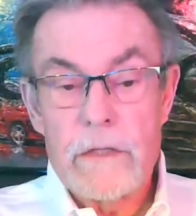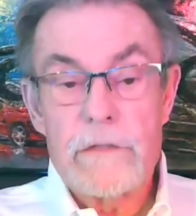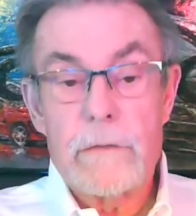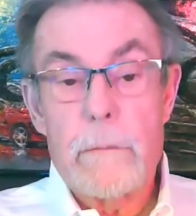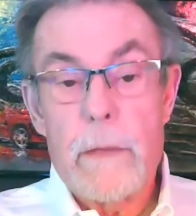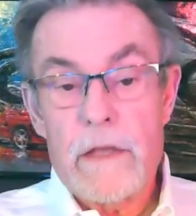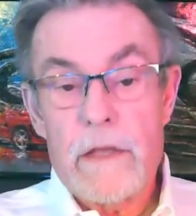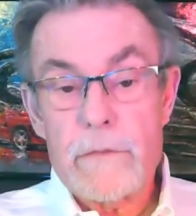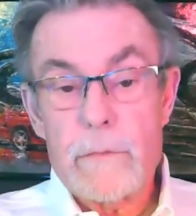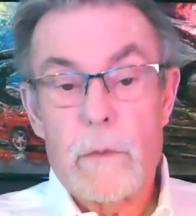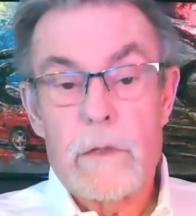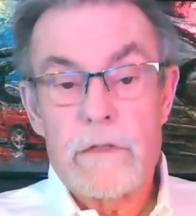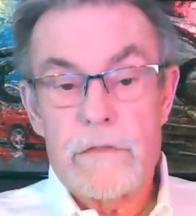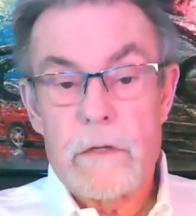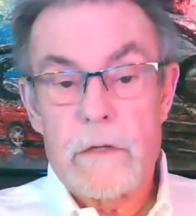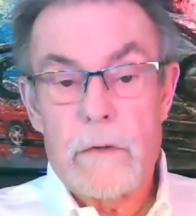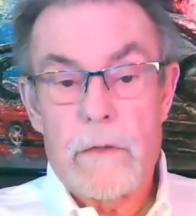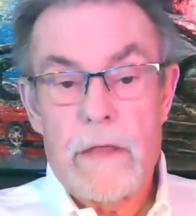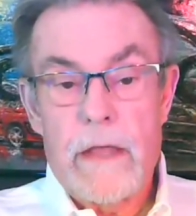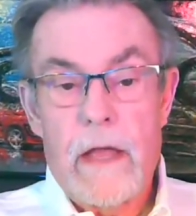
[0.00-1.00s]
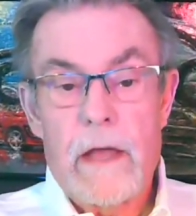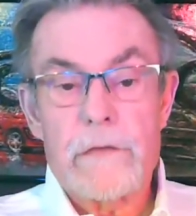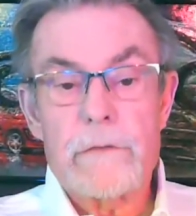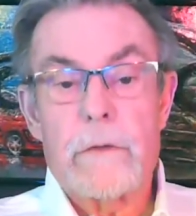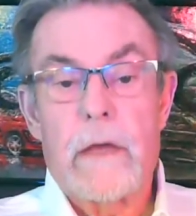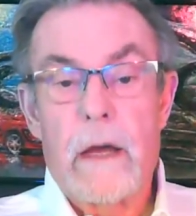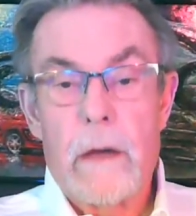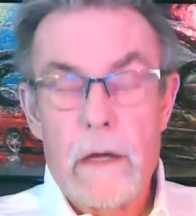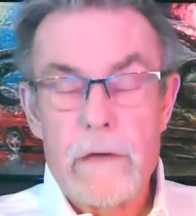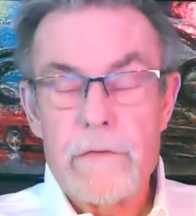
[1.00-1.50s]
It's the best way to center the
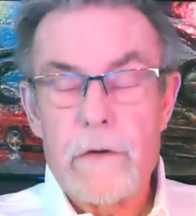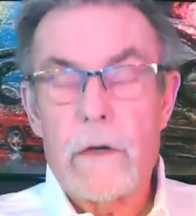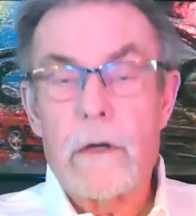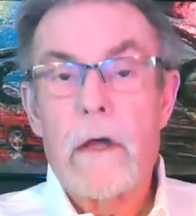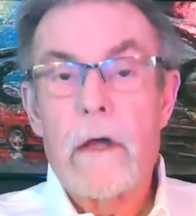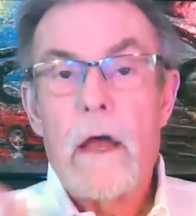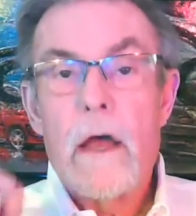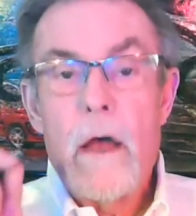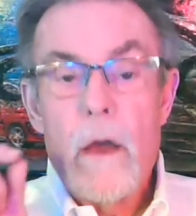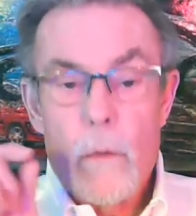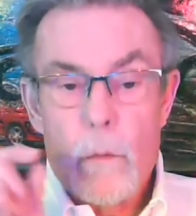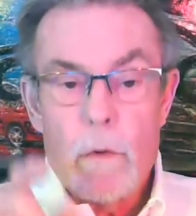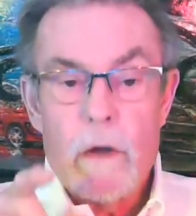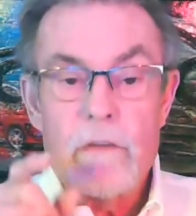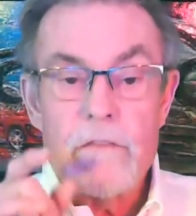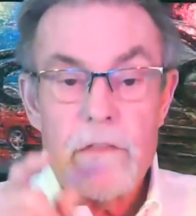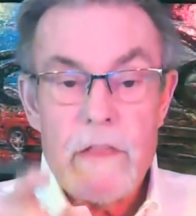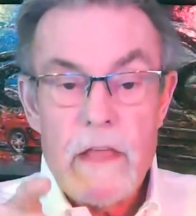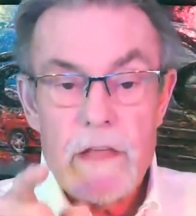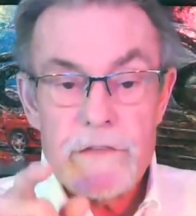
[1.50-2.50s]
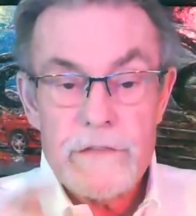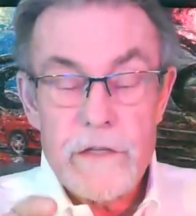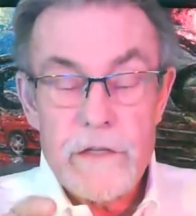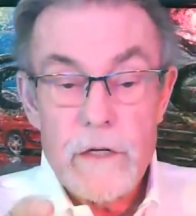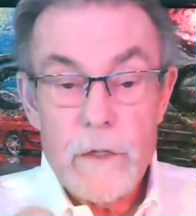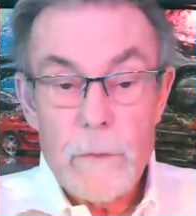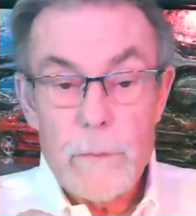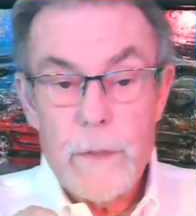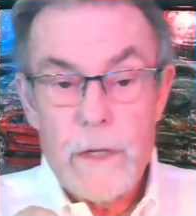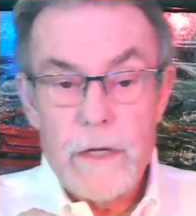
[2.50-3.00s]
axle. However, wherever that
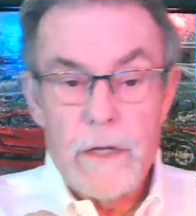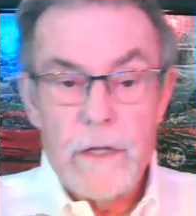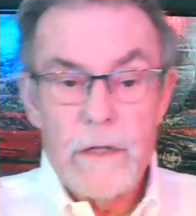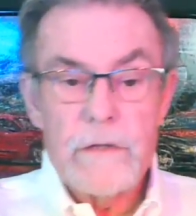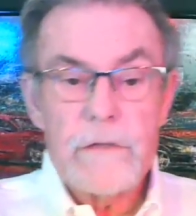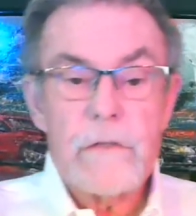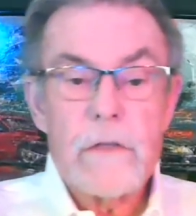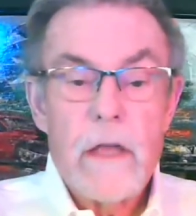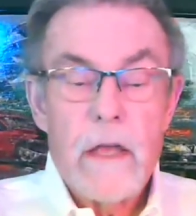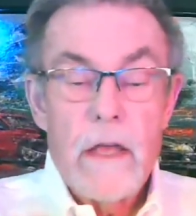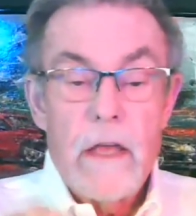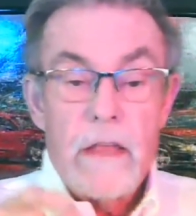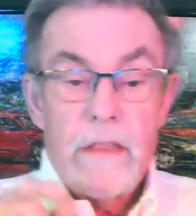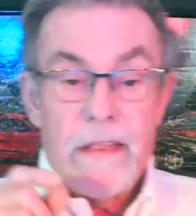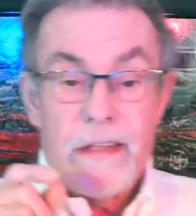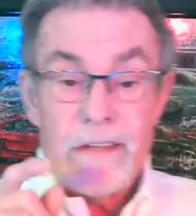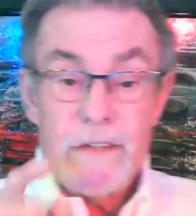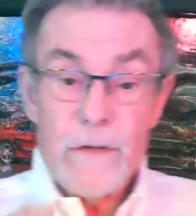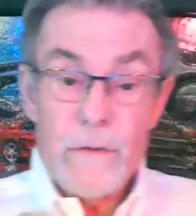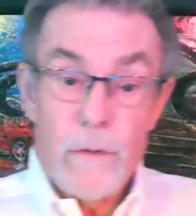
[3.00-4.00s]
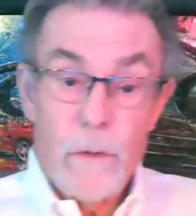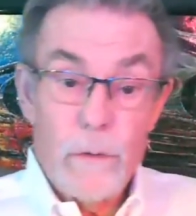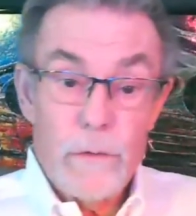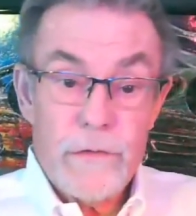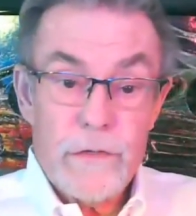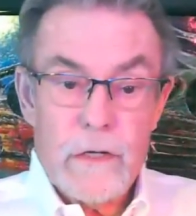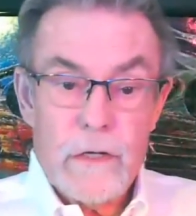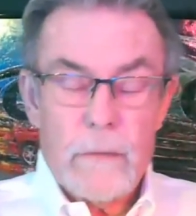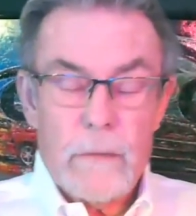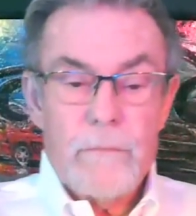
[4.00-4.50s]
center pin is, that's your roll
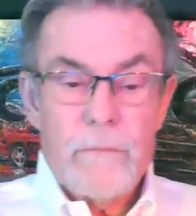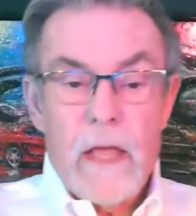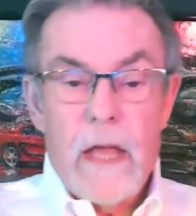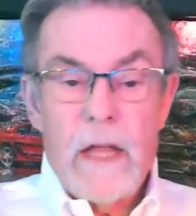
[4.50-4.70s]
center.